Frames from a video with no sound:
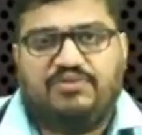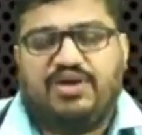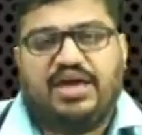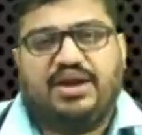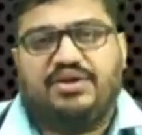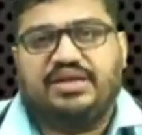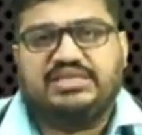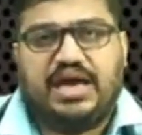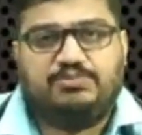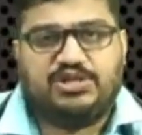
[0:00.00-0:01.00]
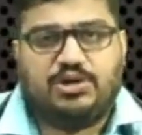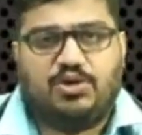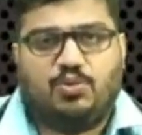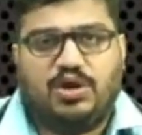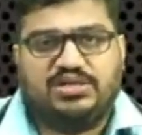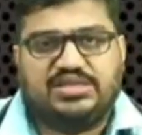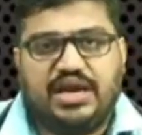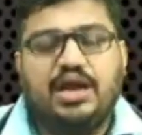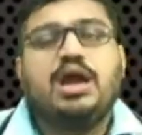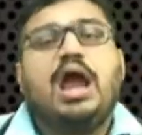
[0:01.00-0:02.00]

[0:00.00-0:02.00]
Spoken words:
If air entry is absent on one side